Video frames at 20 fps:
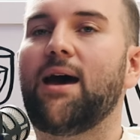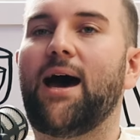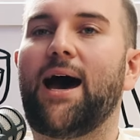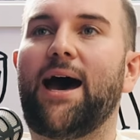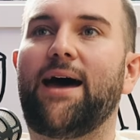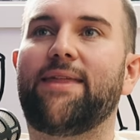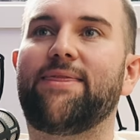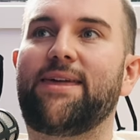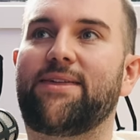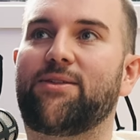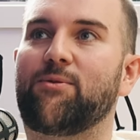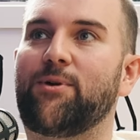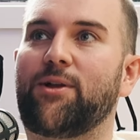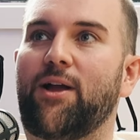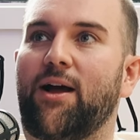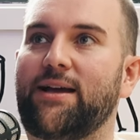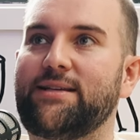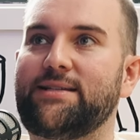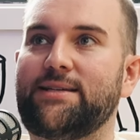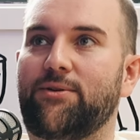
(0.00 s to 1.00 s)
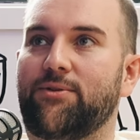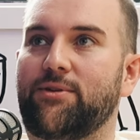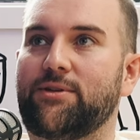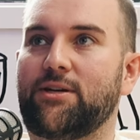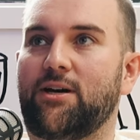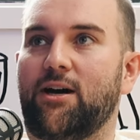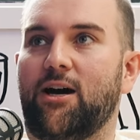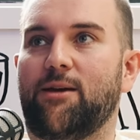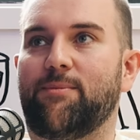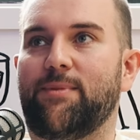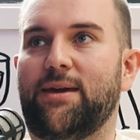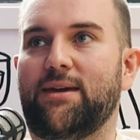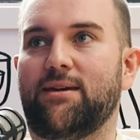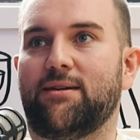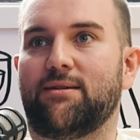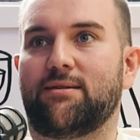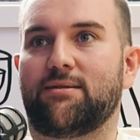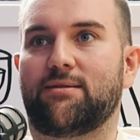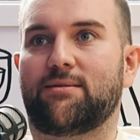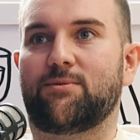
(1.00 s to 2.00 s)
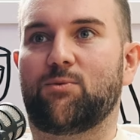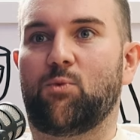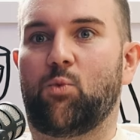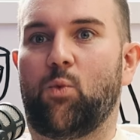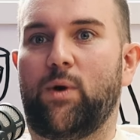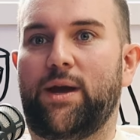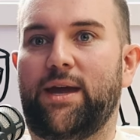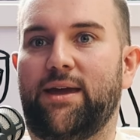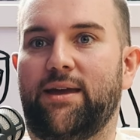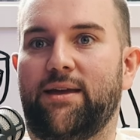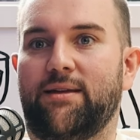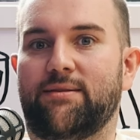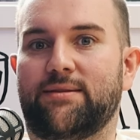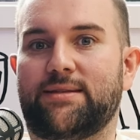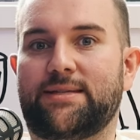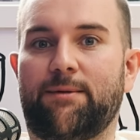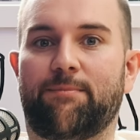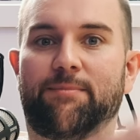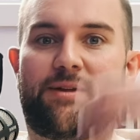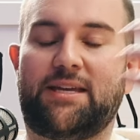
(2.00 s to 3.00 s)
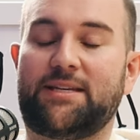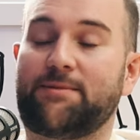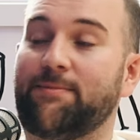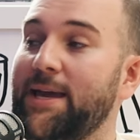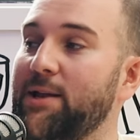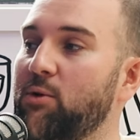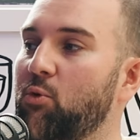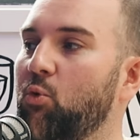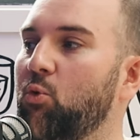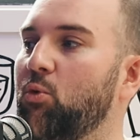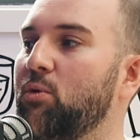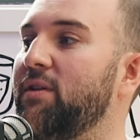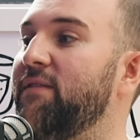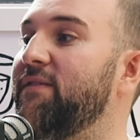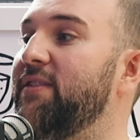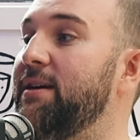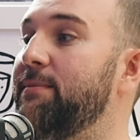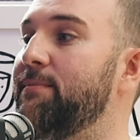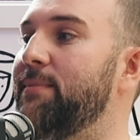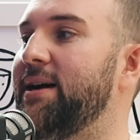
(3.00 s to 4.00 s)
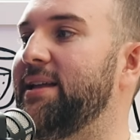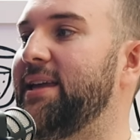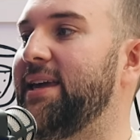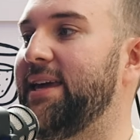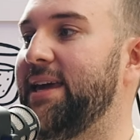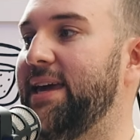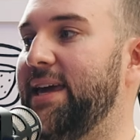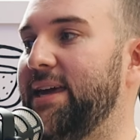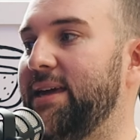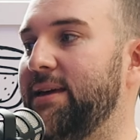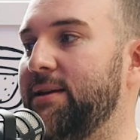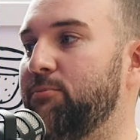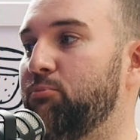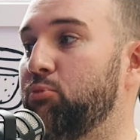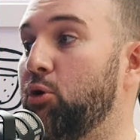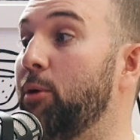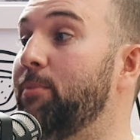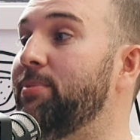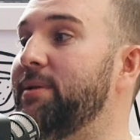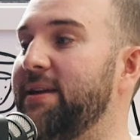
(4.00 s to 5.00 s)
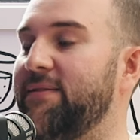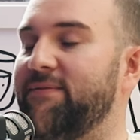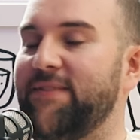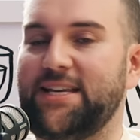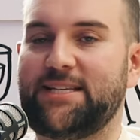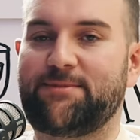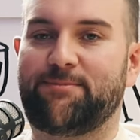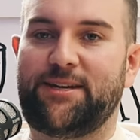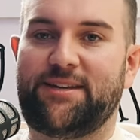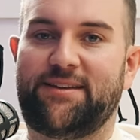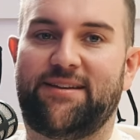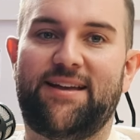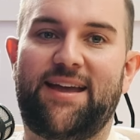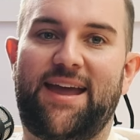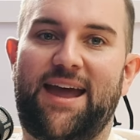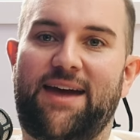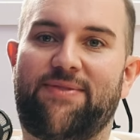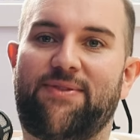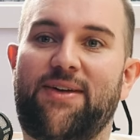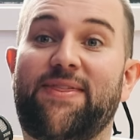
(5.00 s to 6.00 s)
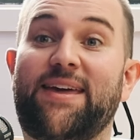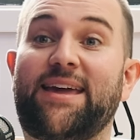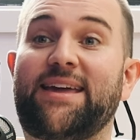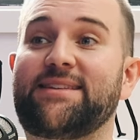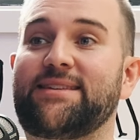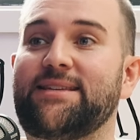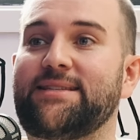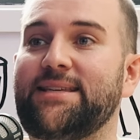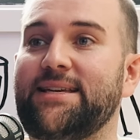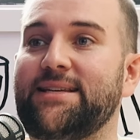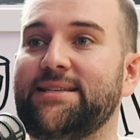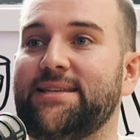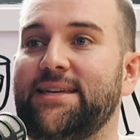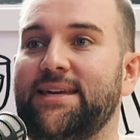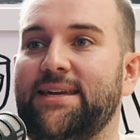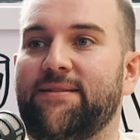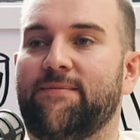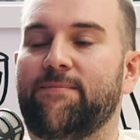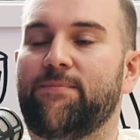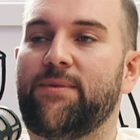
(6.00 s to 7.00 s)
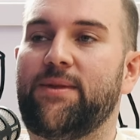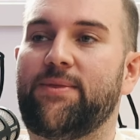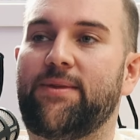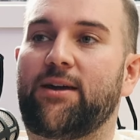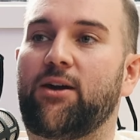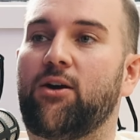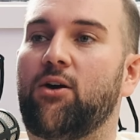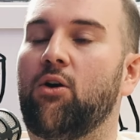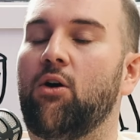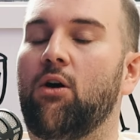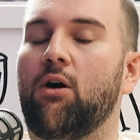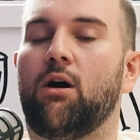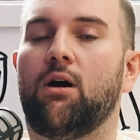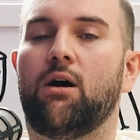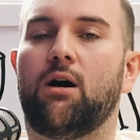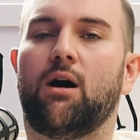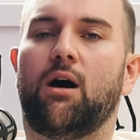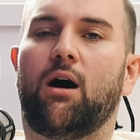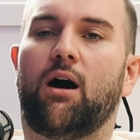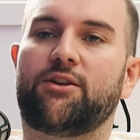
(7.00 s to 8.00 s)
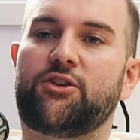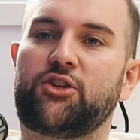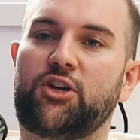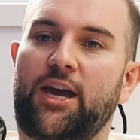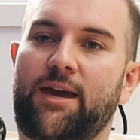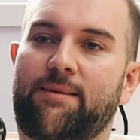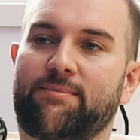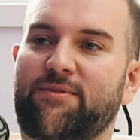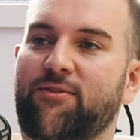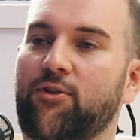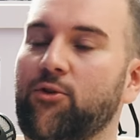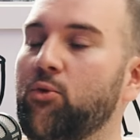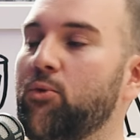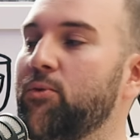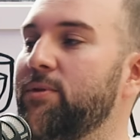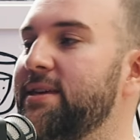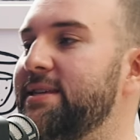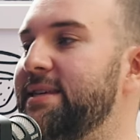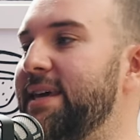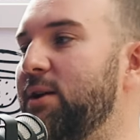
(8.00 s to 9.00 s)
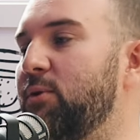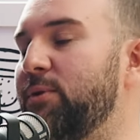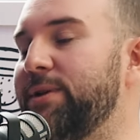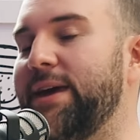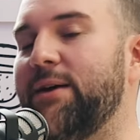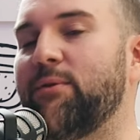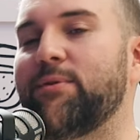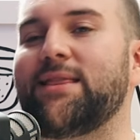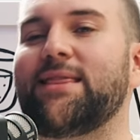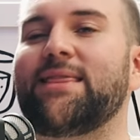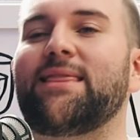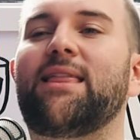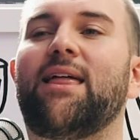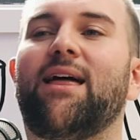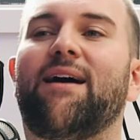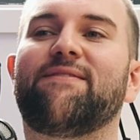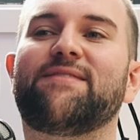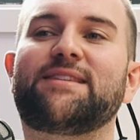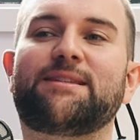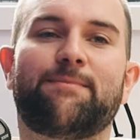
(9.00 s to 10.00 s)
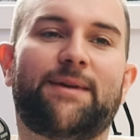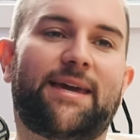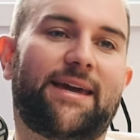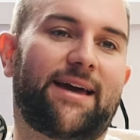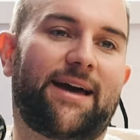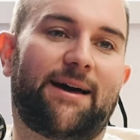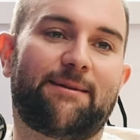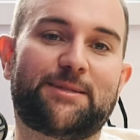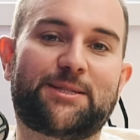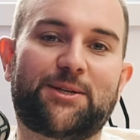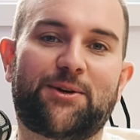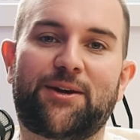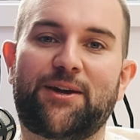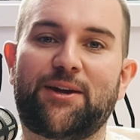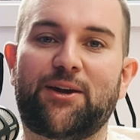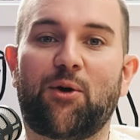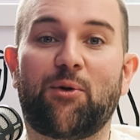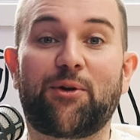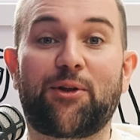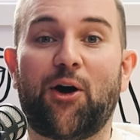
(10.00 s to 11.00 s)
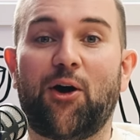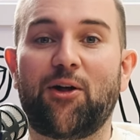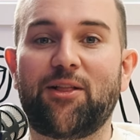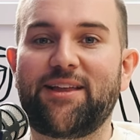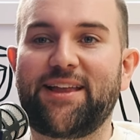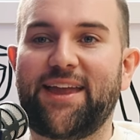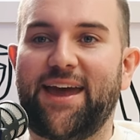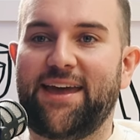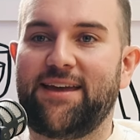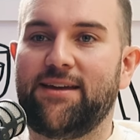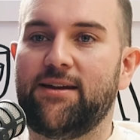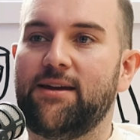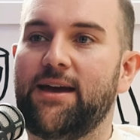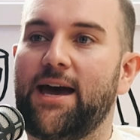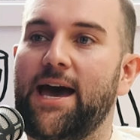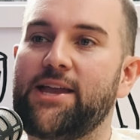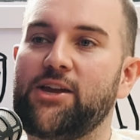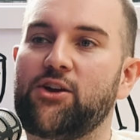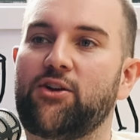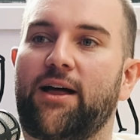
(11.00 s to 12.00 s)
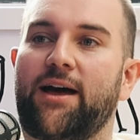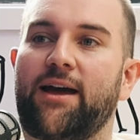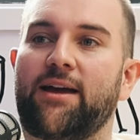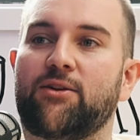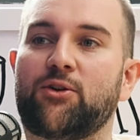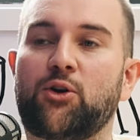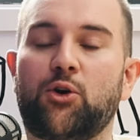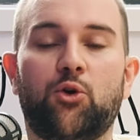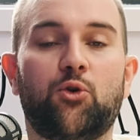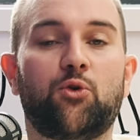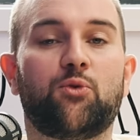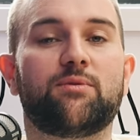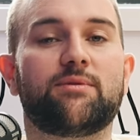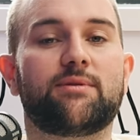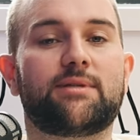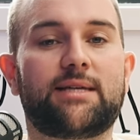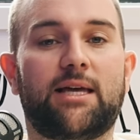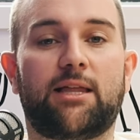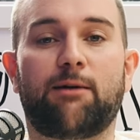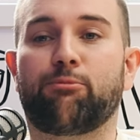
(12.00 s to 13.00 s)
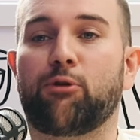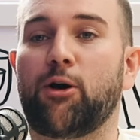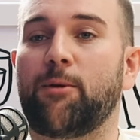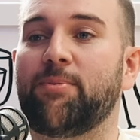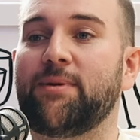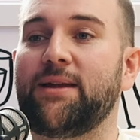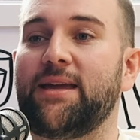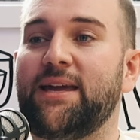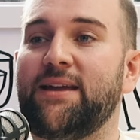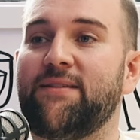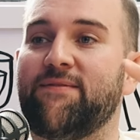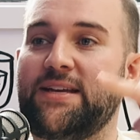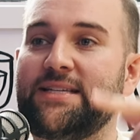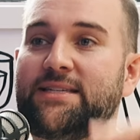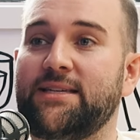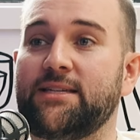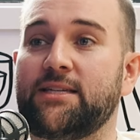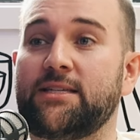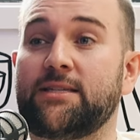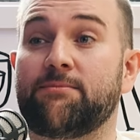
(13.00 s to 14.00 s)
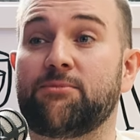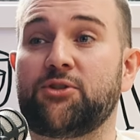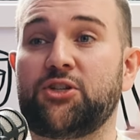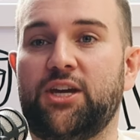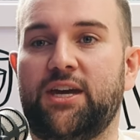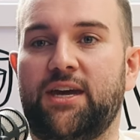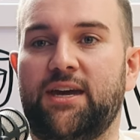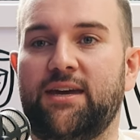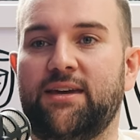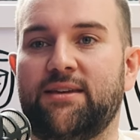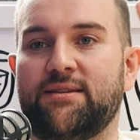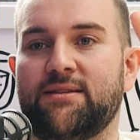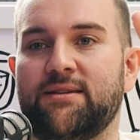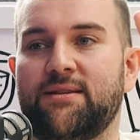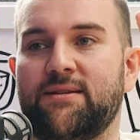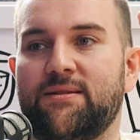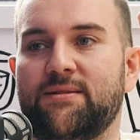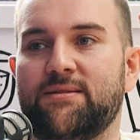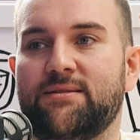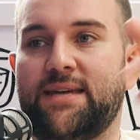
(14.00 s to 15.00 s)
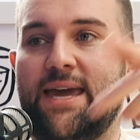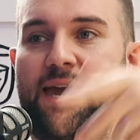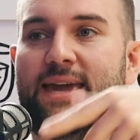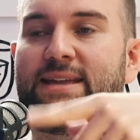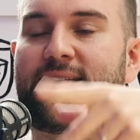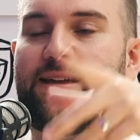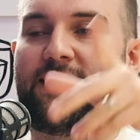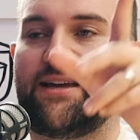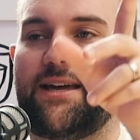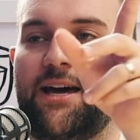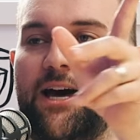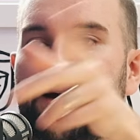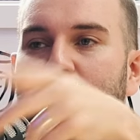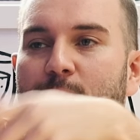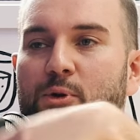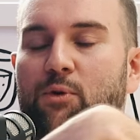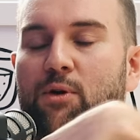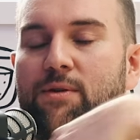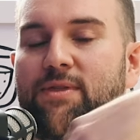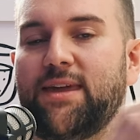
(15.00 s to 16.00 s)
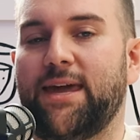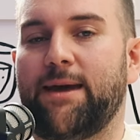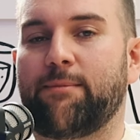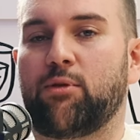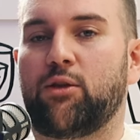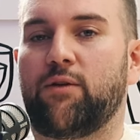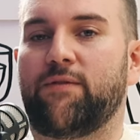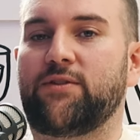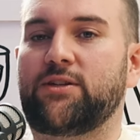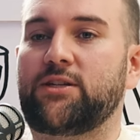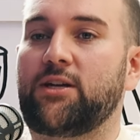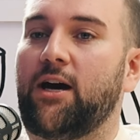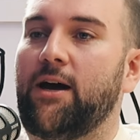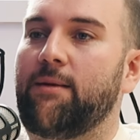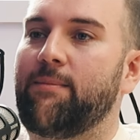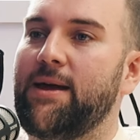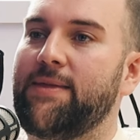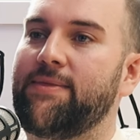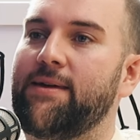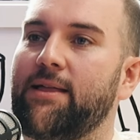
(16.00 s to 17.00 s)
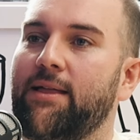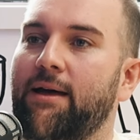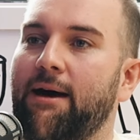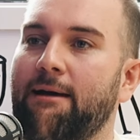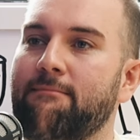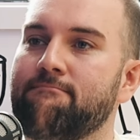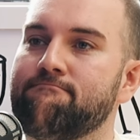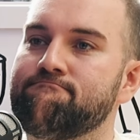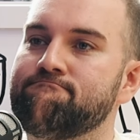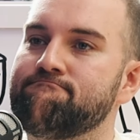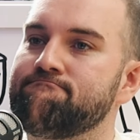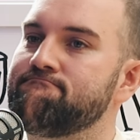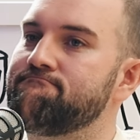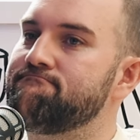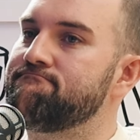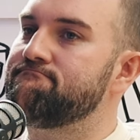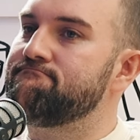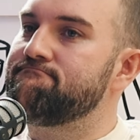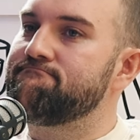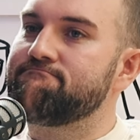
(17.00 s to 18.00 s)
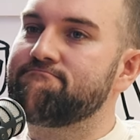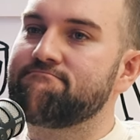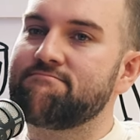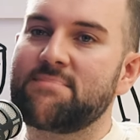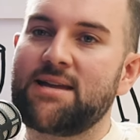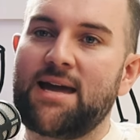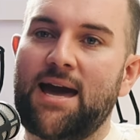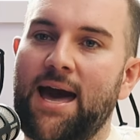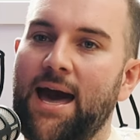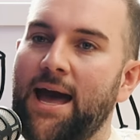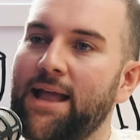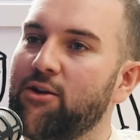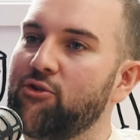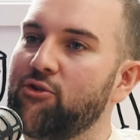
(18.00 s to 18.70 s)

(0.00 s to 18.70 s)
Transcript: The other one I see all the time is when somebody has made all of their money in property investment and then they get to 60 and they go, oh, James, I've got all this equity. I would love some income so I can go on holiday. And you're like, cool, sell a property, invest into some shares, take an income, erode the capital over time. And they're like, nah, I